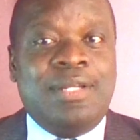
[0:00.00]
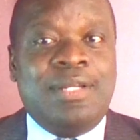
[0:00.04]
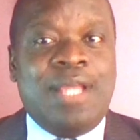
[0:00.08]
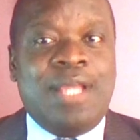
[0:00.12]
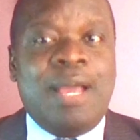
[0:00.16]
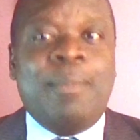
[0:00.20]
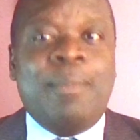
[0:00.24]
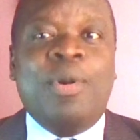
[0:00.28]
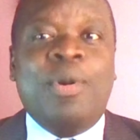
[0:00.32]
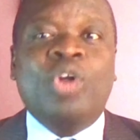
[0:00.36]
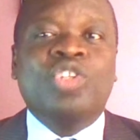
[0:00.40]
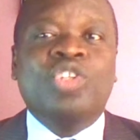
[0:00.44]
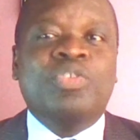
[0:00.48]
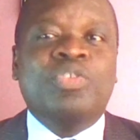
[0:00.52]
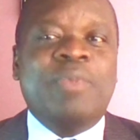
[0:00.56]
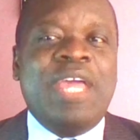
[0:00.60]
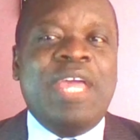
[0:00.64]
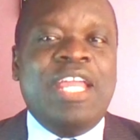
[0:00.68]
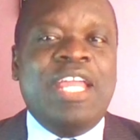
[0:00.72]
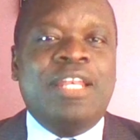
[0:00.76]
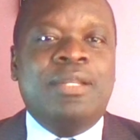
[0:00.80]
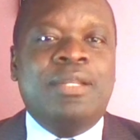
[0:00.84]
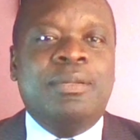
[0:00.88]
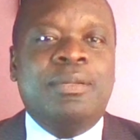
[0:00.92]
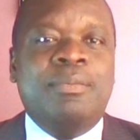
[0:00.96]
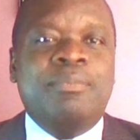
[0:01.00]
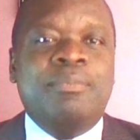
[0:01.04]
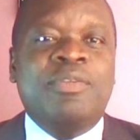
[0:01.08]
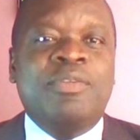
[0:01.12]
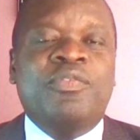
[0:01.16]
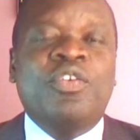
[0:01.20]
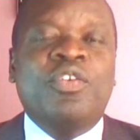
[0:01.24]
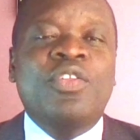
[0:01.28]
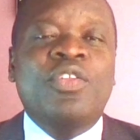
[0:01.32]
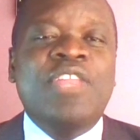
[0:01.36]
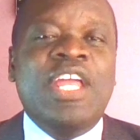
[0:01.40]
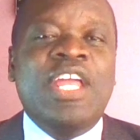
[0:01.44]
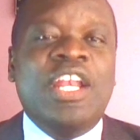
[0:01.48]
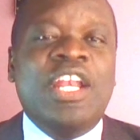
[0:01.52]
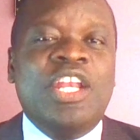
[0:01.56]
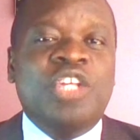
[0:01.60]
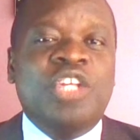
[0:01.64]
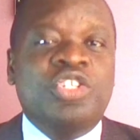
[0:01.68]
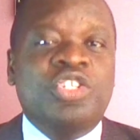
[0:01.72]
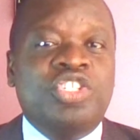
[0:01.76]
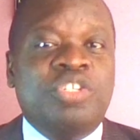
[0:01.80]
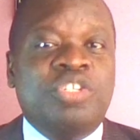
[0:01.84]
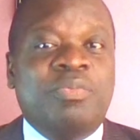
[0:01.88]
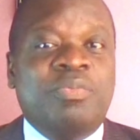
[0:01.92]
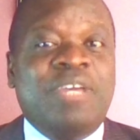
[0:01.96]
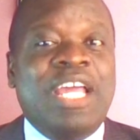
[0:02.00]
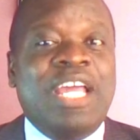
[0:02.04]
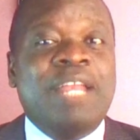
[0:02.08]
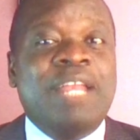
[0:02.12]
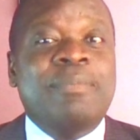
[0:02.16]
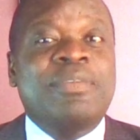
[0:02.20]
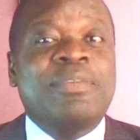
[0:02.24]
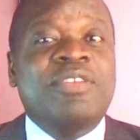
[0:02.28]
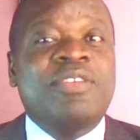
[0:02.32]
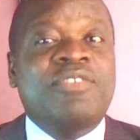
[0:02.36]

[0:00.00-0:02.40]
about men before their relationship can be